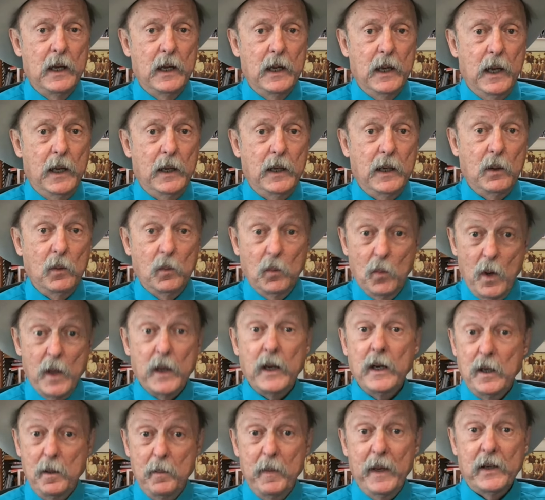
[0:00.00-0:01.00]
and he
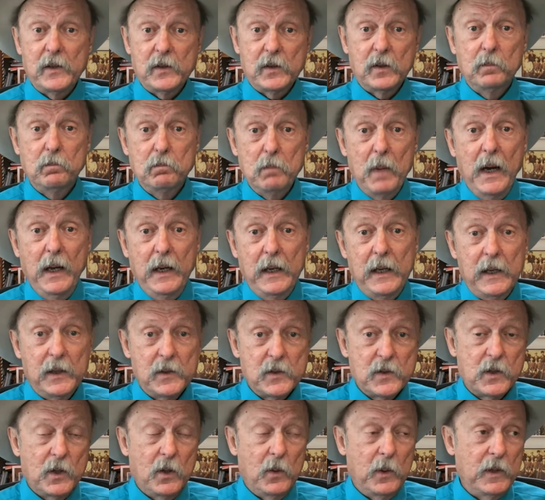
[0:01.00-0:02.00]
wanted to make some money, and
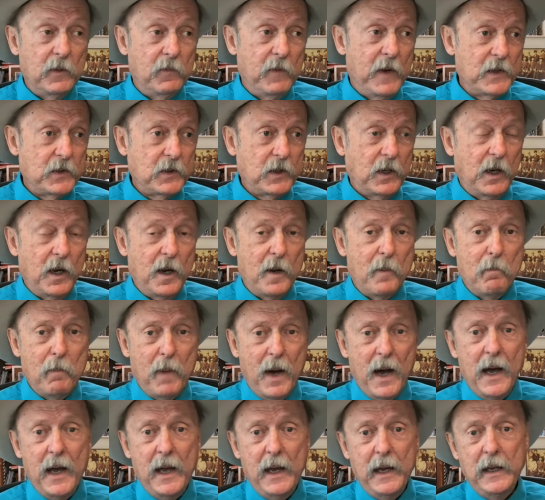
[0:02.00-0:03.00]
so he invested in a
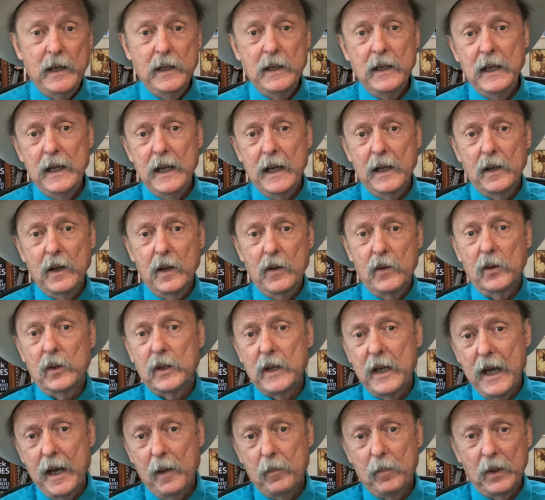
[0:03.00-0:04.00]
mine. He had other
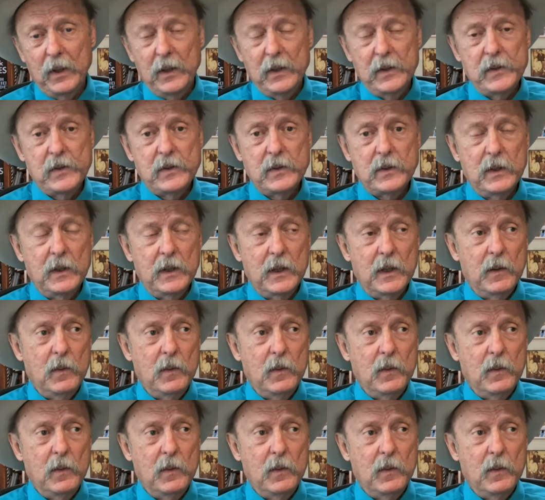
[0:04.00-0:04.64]
capitalist